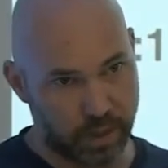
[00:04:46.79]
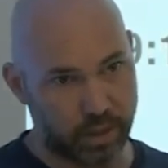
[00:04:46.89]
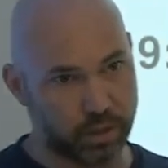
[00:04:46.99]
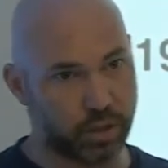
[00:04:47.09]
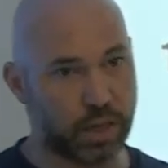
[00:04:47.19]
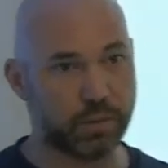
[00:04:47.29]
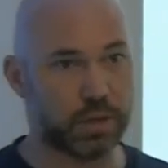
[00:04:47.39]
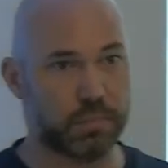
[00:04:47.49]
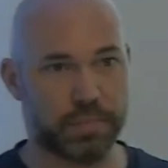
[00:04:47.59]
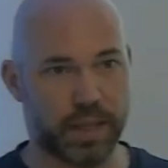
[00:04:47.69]
So
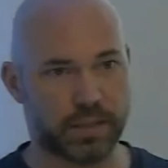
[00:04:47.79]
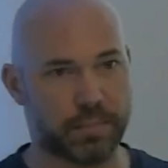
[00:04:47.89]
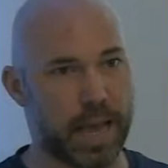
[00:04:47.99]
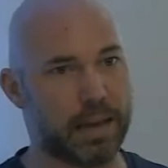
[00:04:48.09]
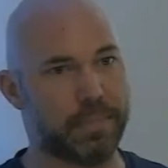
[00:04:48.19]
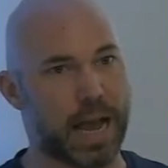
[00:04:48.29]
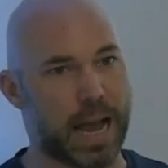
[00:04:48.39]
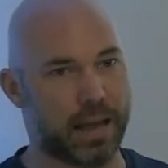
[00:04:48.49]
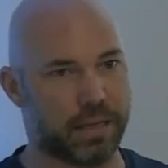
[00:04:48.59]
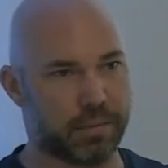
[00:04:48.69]
that's a bad
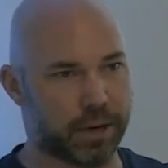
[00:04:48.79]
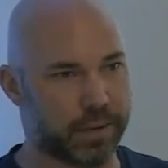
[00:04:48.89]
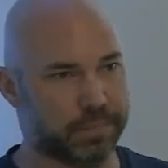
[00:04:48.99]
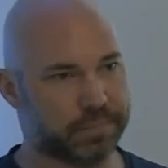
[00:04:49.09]
path, right?